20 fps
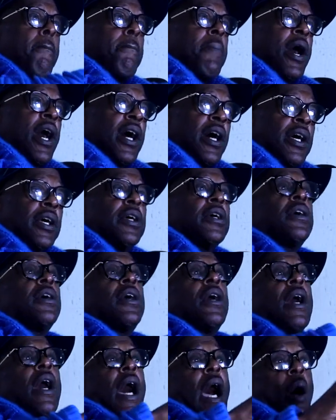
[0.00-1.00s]
But
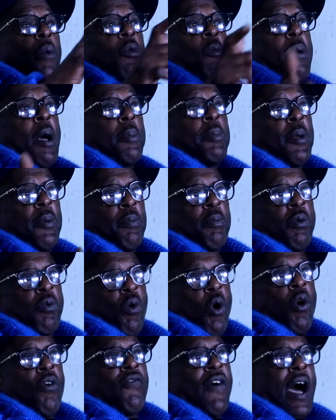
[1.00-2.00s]
I went back to
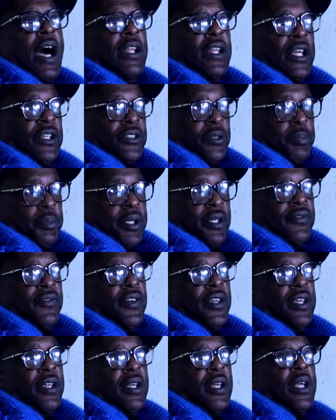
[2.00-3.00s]
parole violation,
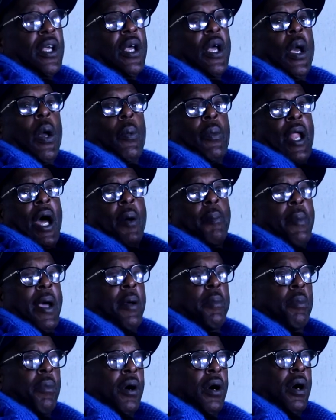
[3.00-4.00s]
PV. I mean, I'm
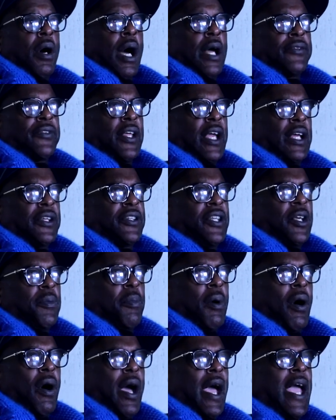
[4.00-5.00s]
back, uh, I think I
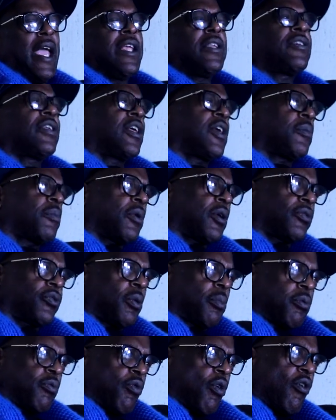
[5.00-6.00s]
did about 18
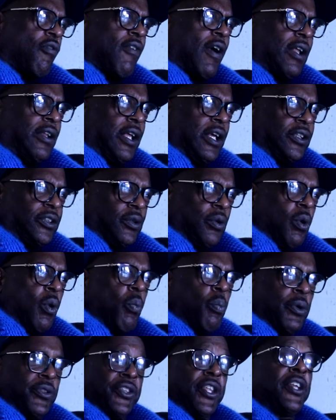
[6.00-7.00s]
months on parole
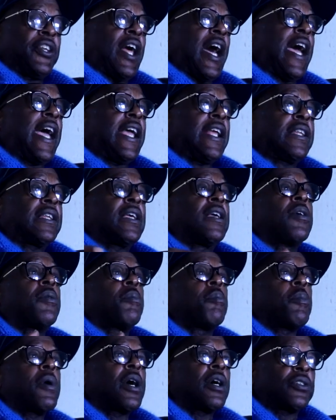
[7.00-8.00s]
violation. But then that
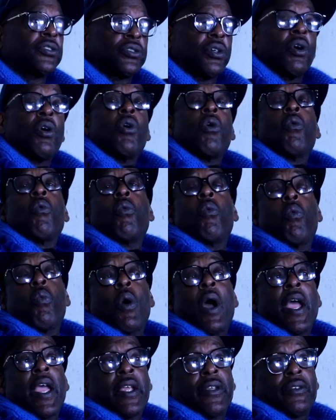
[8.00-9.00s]
18 months,
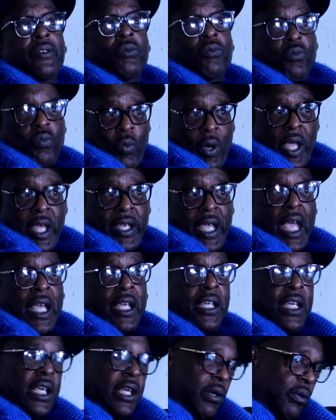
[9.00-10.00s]
Wayne Wayne
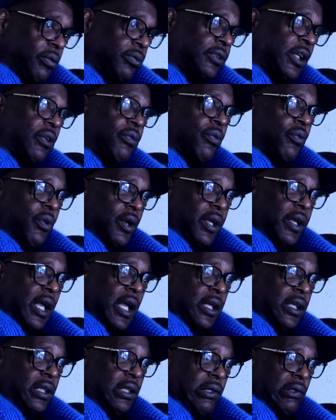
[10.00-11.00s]
got killed. That's when Wayne
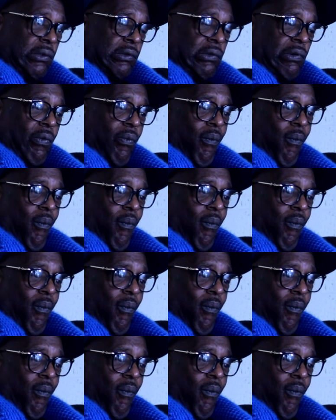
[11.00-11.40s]
got killed.